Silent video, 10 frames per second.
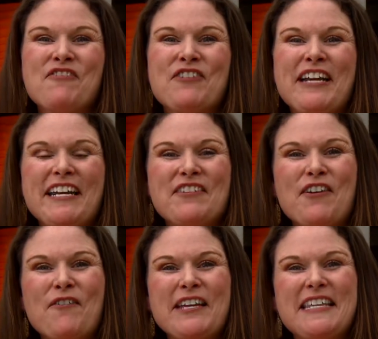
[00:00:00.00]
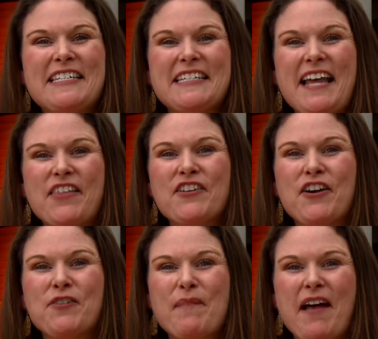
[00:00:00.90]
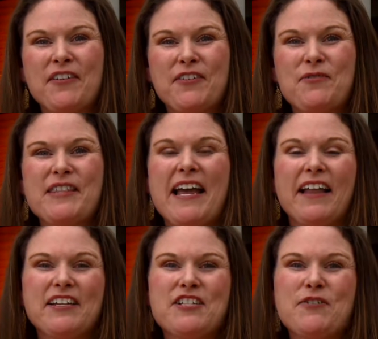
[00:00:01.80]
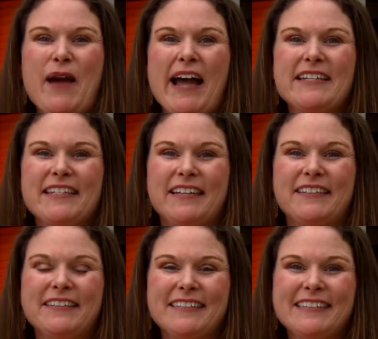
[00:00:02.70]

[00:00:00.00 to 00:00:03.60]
Forget it growing, this is Heather Kirk Ballard with the LSU Ag Center.